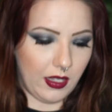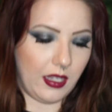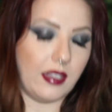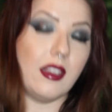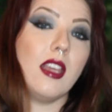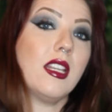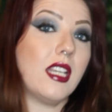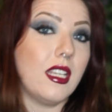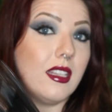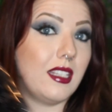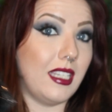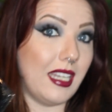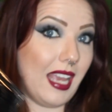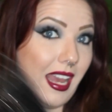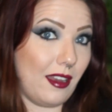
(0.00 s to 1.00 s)
And then in
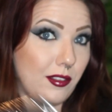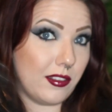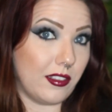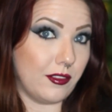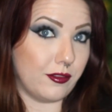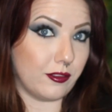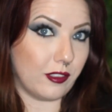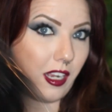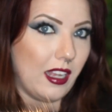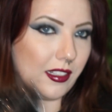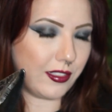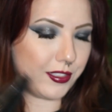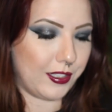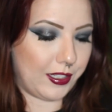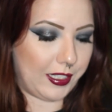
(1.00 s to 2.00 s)
the House of
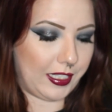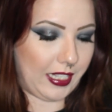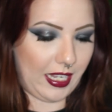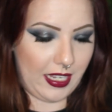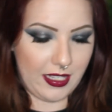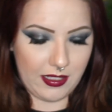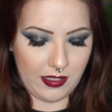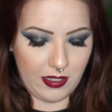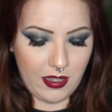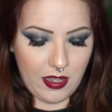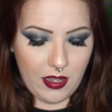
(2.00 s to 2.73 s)
Rockstar kit,